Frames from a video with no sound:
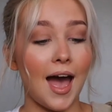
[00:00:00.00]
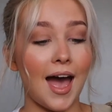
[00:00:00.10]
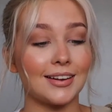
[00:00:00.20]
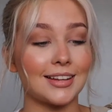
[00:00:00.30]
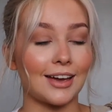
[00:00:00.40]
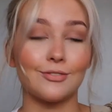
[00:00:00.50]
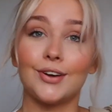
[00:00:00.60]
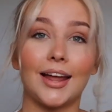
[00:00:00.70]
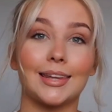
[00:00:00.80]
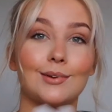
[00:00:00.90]
and I can
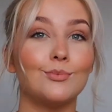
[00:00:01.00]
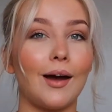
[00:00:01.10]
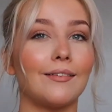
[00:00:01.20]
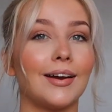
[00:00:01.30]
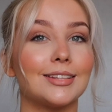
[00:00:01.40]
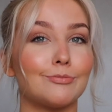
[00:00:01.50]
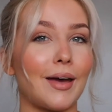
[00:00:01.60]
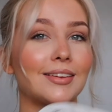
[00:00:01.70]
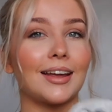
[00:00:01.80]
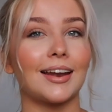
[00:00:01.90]
finally wear it to
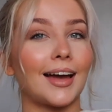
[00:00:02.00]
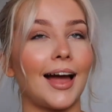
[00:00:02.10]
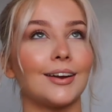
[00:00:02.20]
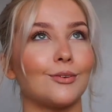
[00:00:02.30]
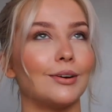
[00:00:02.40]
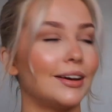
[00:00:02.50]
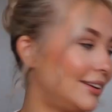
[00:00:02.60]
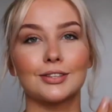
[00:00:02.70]
bed and I cannot wait.